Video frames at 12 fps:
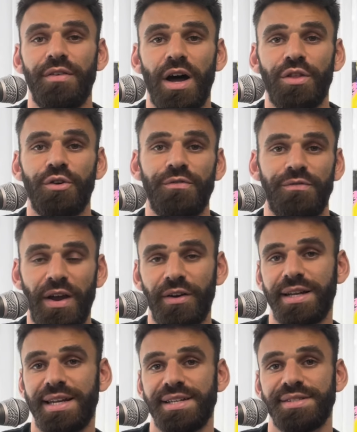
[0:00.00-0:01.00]
of other
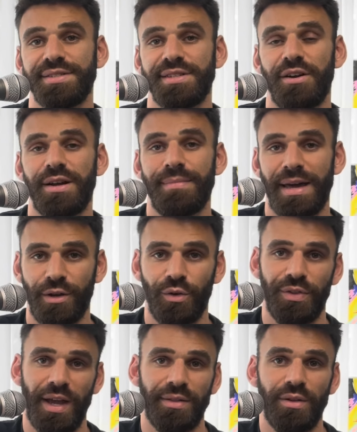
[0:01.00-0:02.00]
very necessary medical
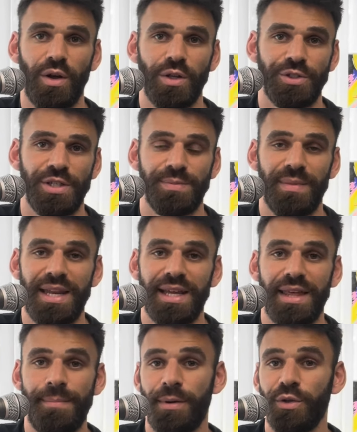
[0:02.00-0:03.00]
technologies,
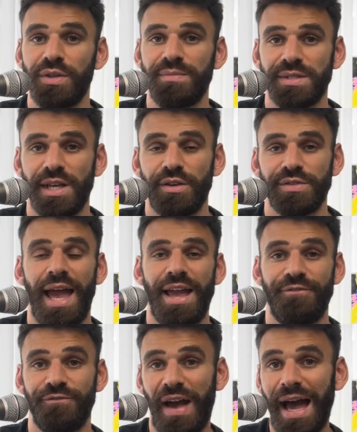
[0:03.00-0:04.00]
meaning they built themselves a
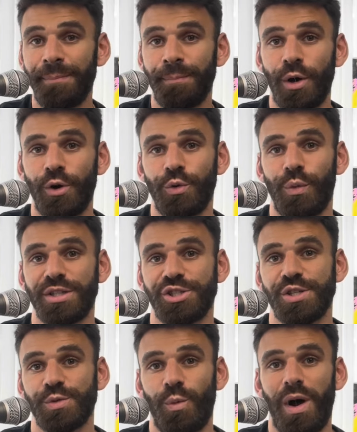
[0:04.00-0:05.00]
fat moat, which
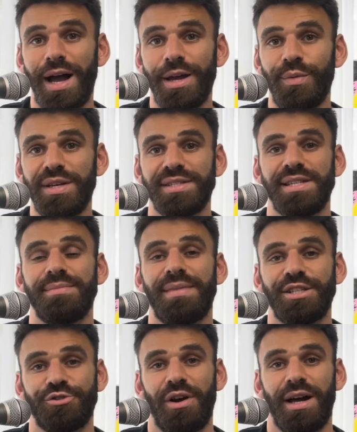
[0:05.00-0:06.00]
is why we see
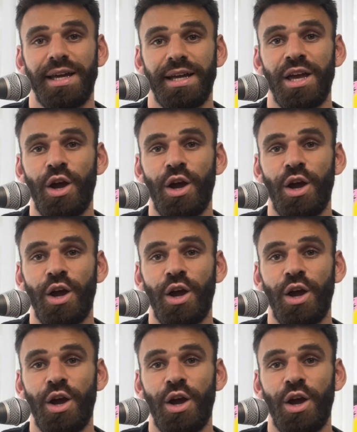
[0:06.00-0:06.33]
Medtronic